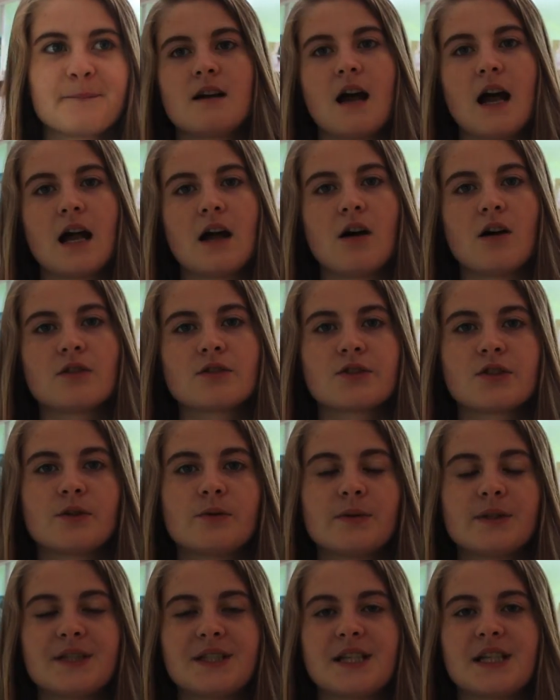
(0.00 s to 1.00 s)
I
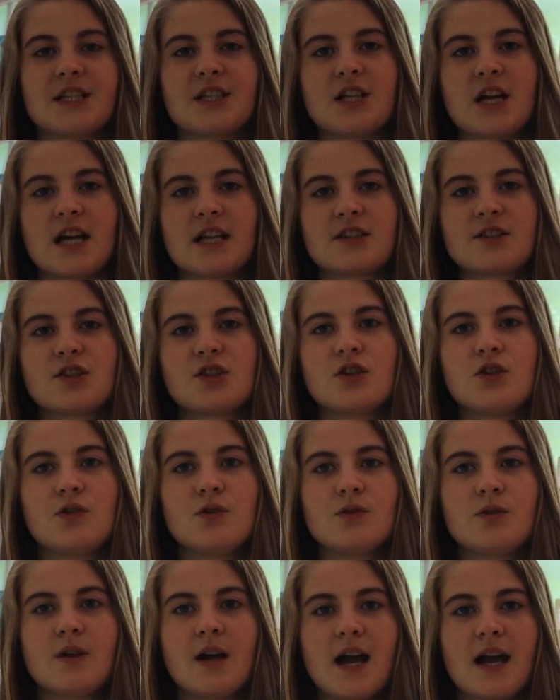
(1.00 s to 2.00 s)
also would suggest
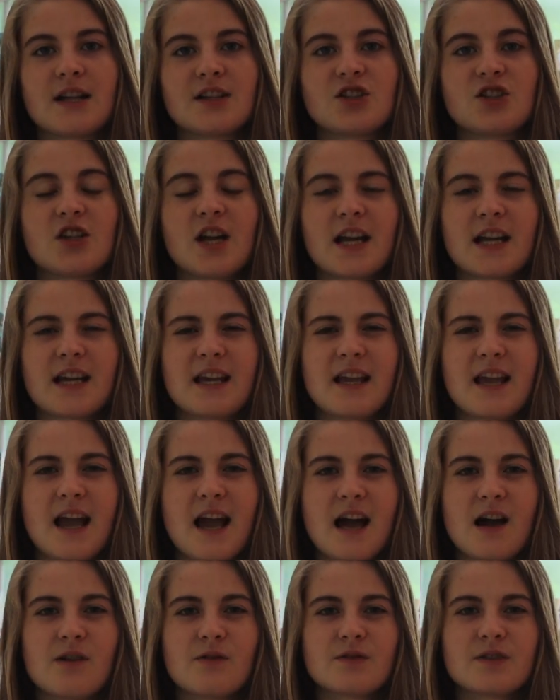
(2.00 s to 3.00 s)
you guys checking
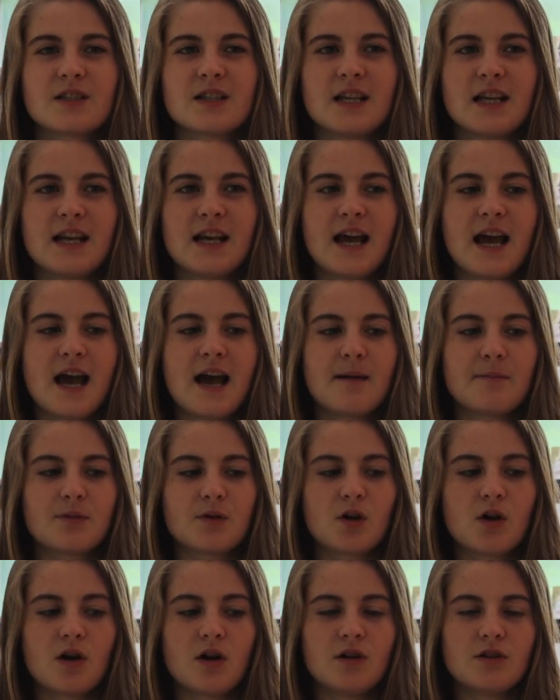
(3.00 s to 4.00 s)
out an
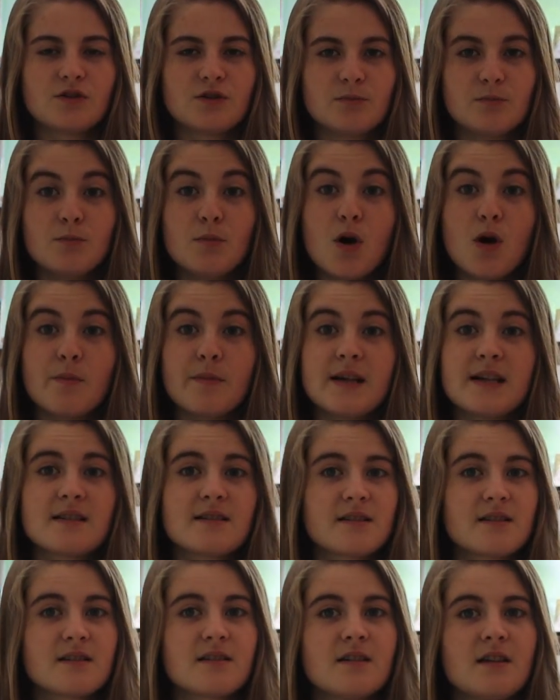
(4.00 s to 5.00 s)
app called
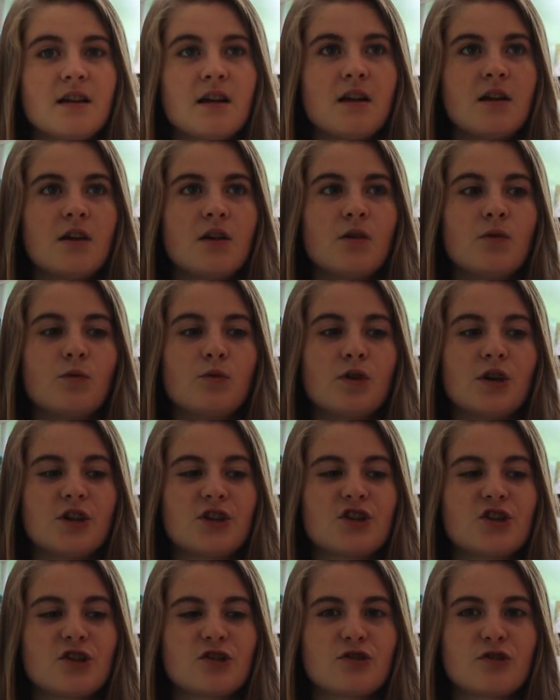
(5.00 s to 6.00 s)
Moment,
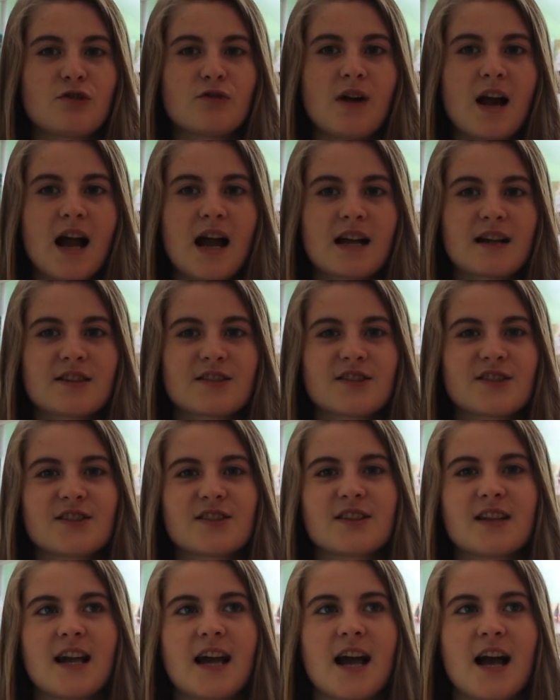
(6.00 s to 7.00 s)
which
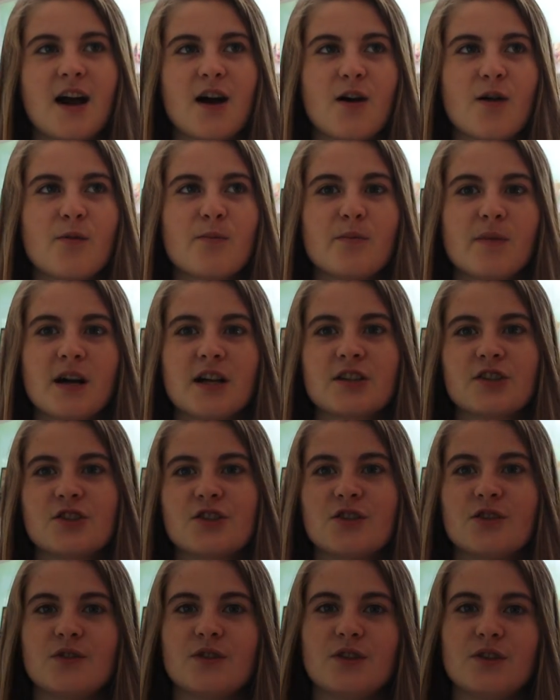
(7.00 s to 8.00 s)
tracks how
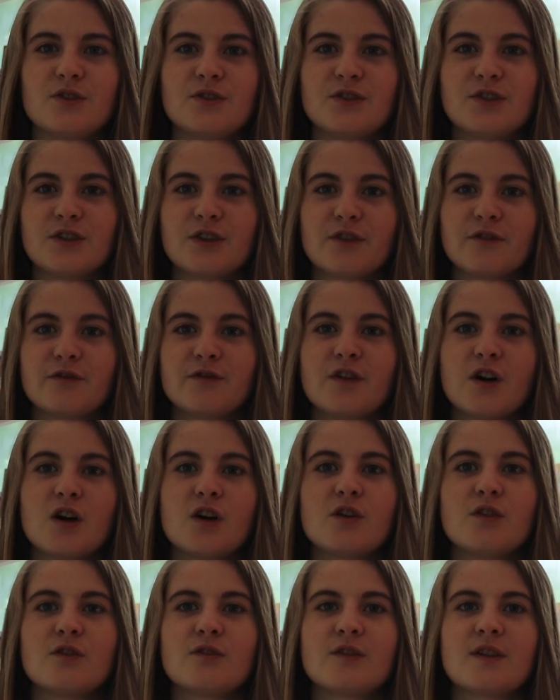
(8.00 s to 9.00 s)
much you use your
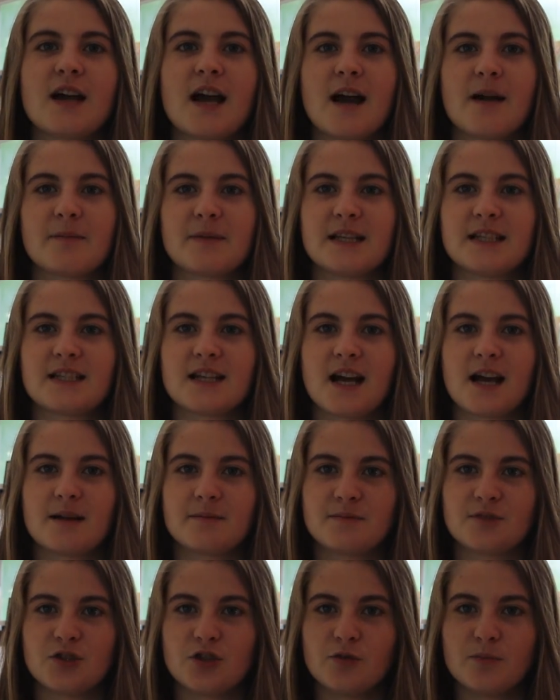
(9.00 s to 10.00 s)
phone, how many
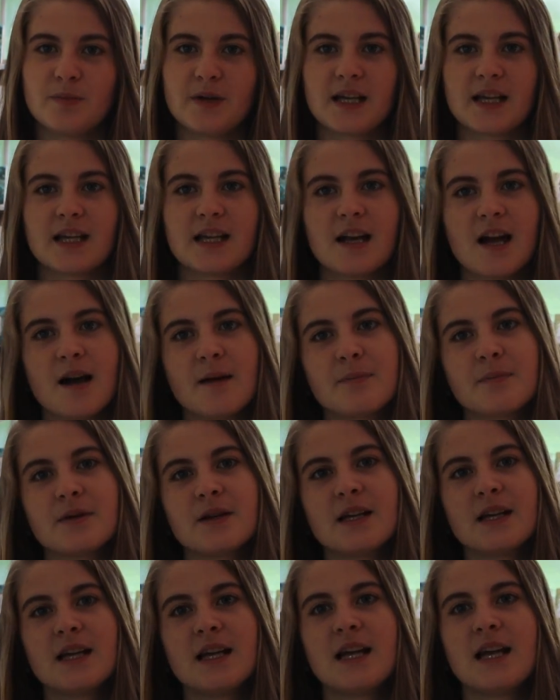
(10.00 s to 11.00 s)
times you pick it up,
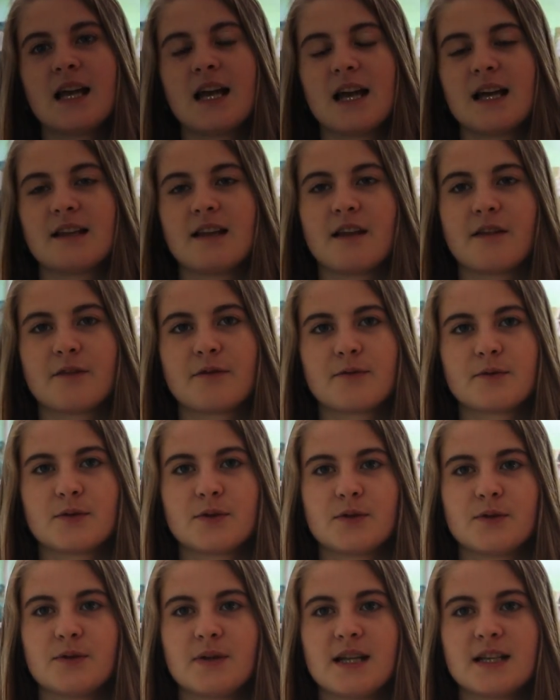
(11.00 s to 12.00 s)
and then
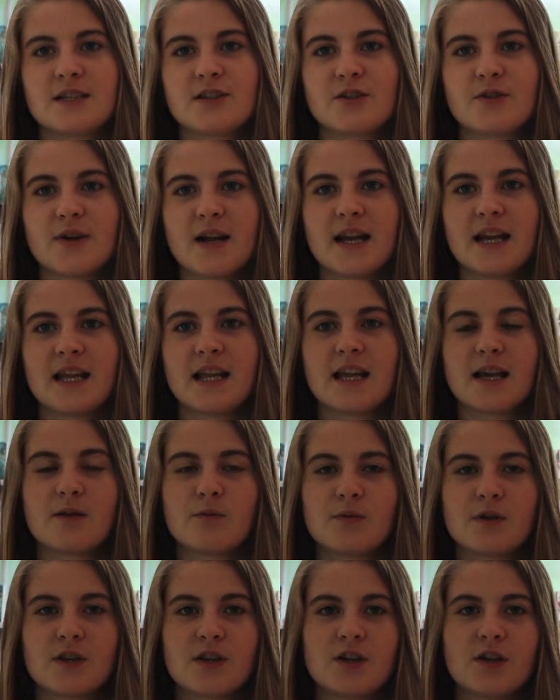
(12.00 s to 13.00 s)
through integrating
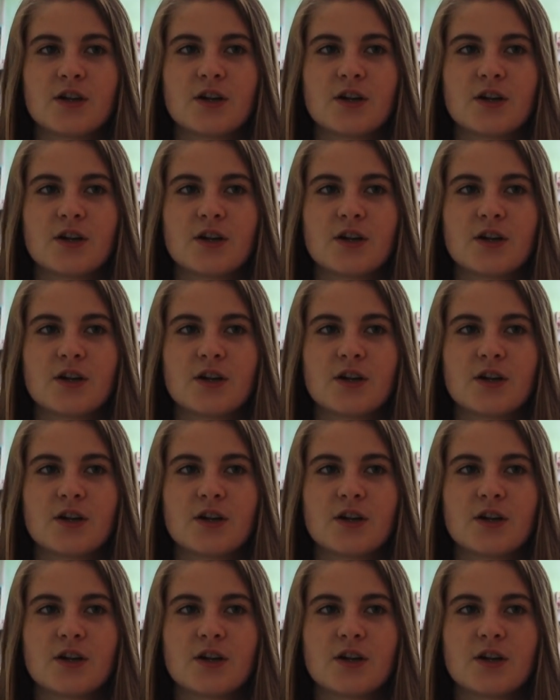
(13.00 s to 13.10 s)
it with